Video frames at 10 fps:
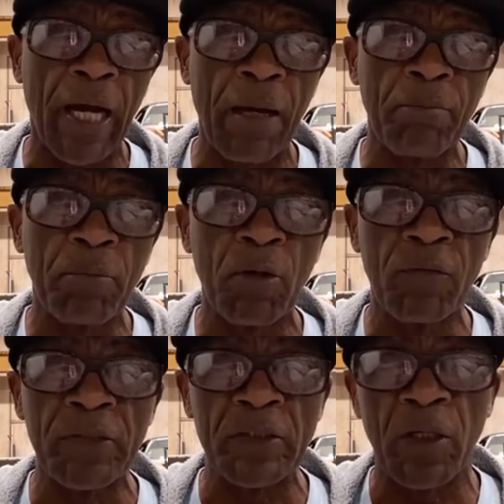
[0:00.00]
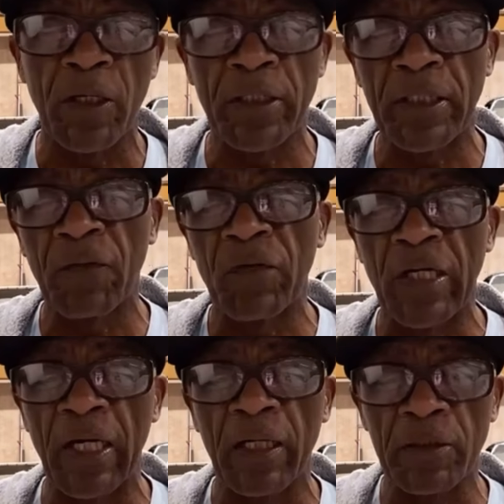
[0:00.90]
moving toward different
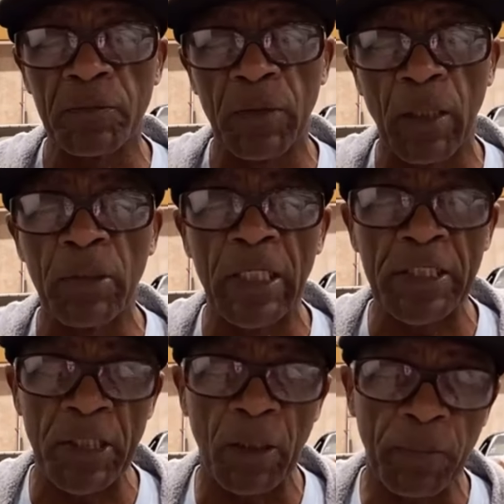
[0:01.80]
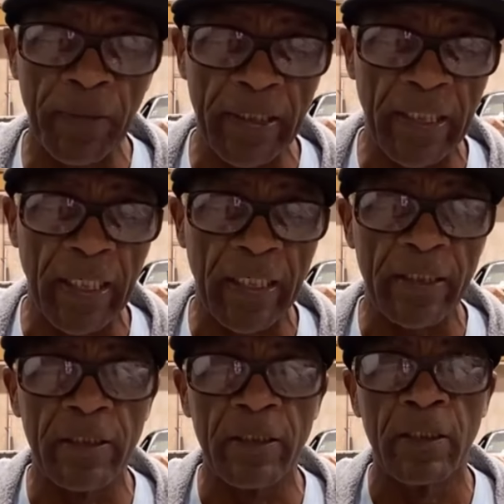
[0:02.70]
colors, but I'm gonna let y'all pick that,
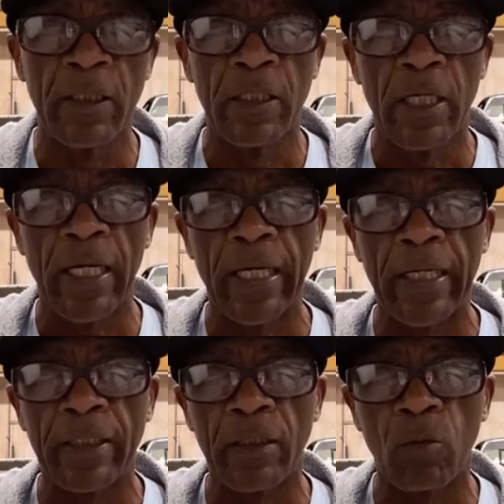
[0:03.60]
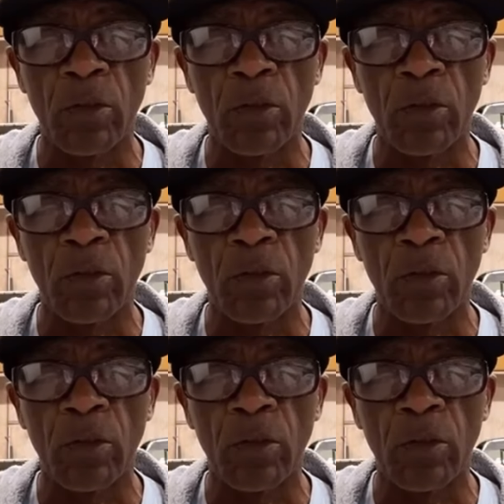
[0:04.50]
and we'll